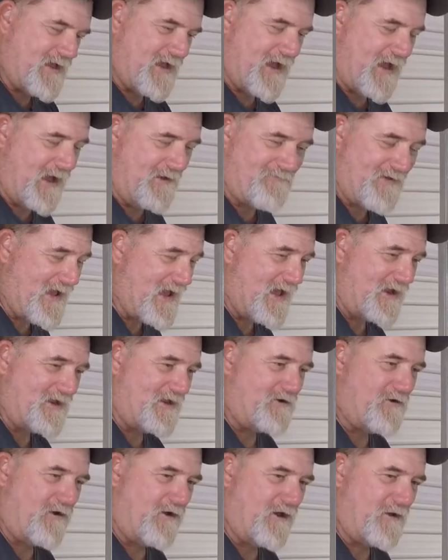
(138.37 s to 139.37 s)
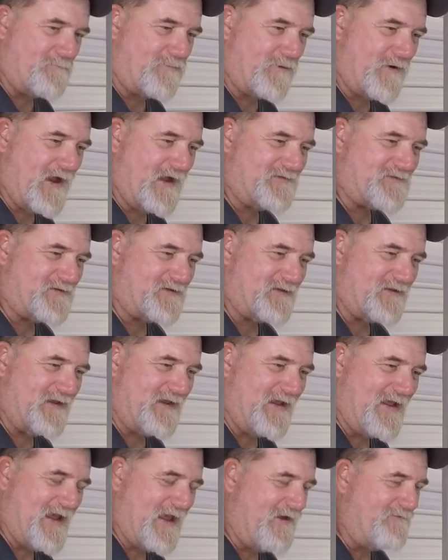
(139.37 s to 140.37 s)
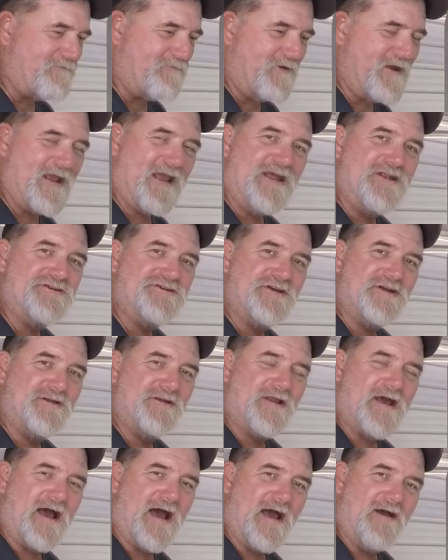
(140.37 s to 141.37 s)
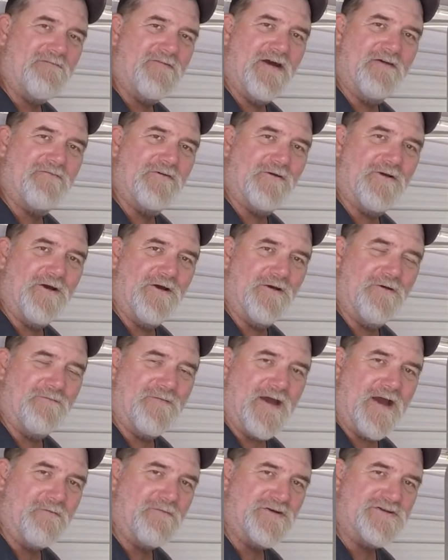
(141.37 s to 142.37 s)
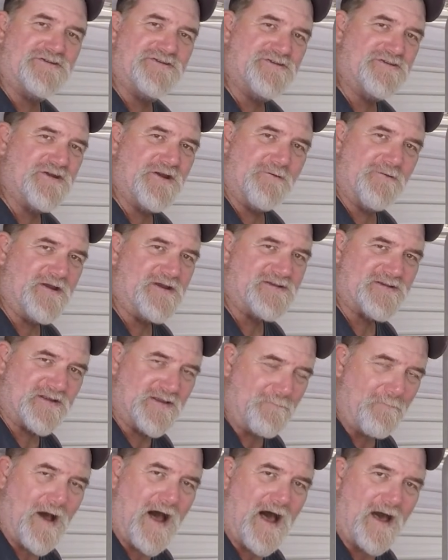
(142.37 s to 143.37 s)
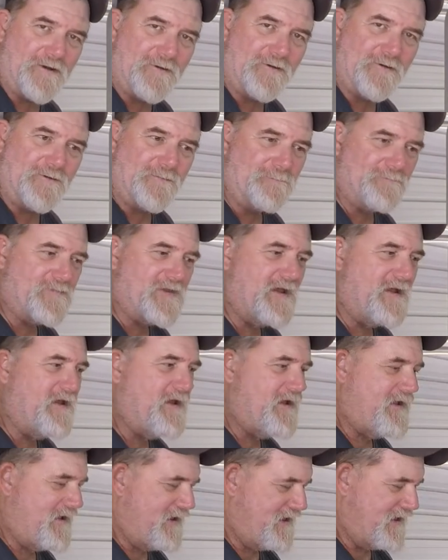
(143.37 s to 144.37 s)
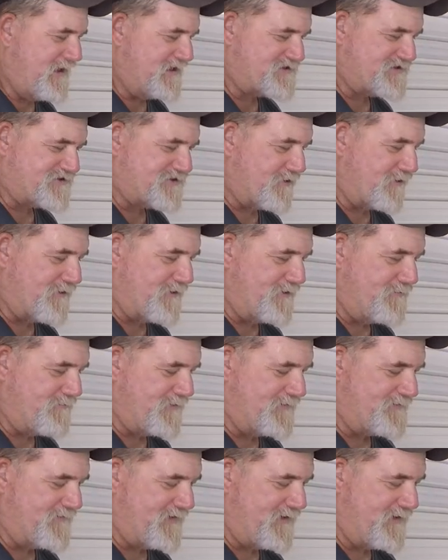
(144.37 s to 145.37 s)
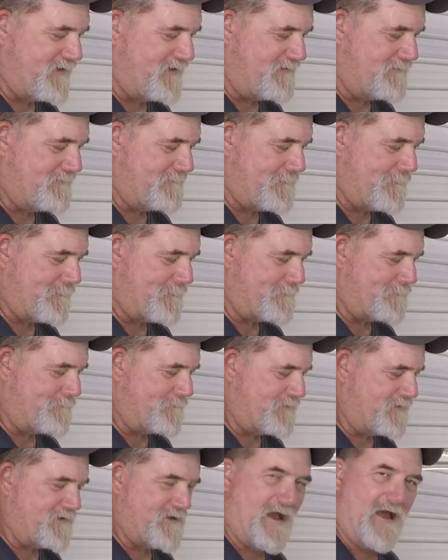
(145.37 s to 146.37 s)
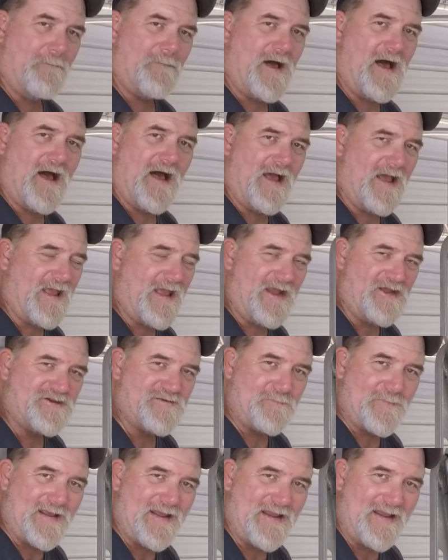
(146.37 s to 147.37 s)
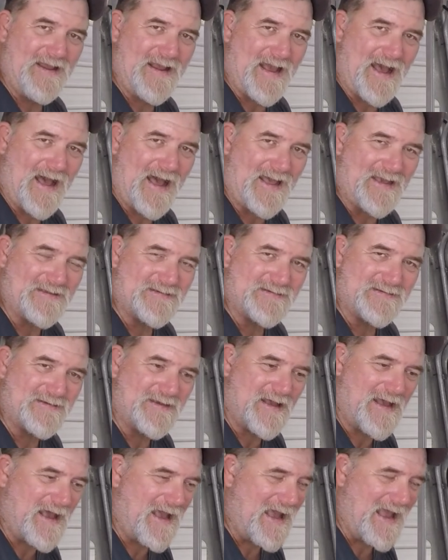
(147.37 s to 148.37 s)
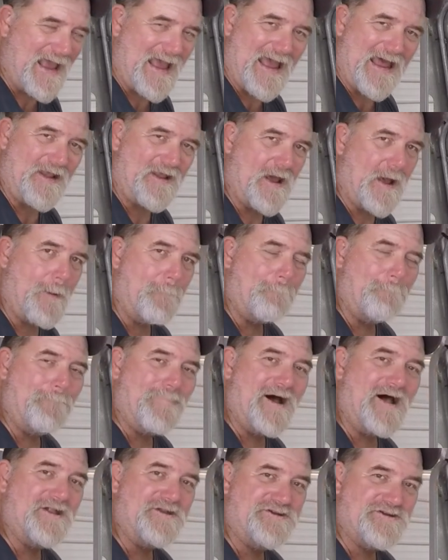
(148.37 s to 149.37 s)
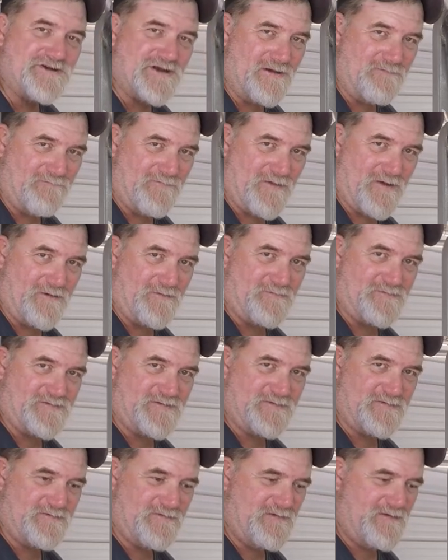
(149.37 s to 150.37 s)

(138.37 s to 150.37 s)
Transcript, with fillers: I've had it on practically every engine I've ever owned that was seriously modern. It started with the Yamaha HPDIs. I had a bunch of those.